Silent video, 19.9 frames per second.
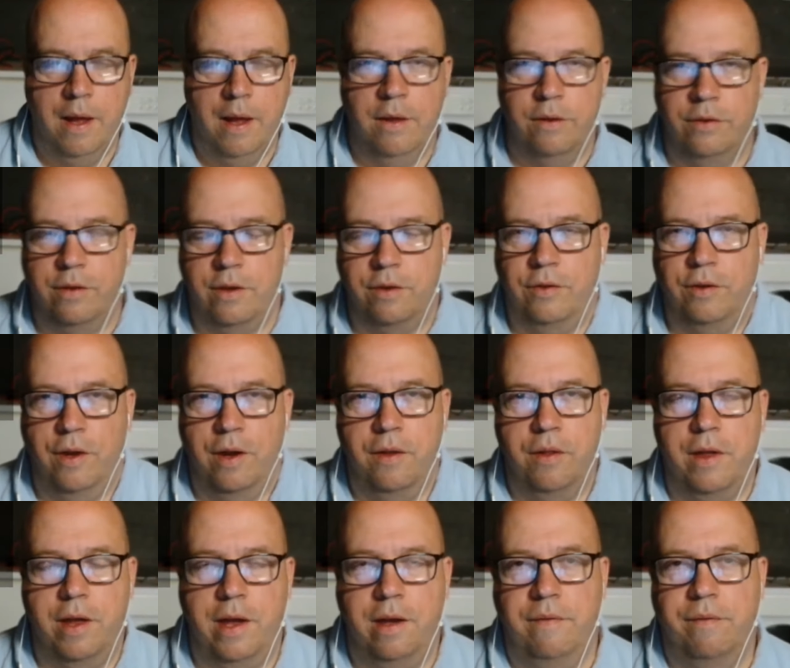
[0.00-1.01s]
It's nice to know
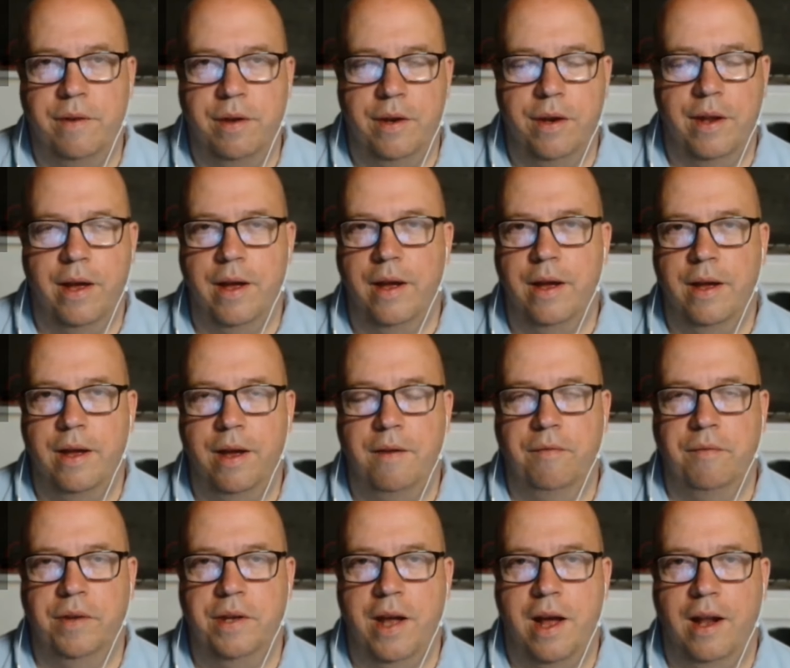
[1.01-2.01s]
that even the
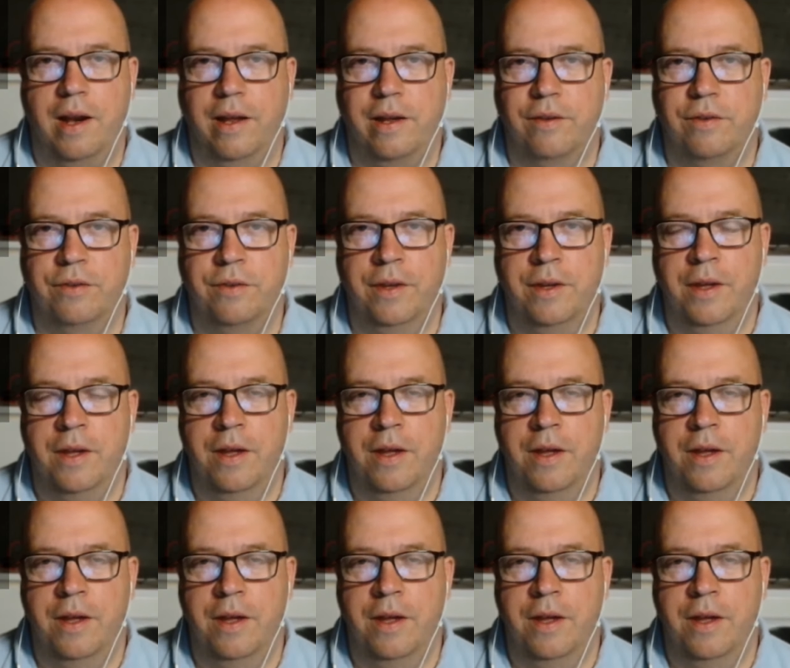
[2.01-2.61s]
Daleks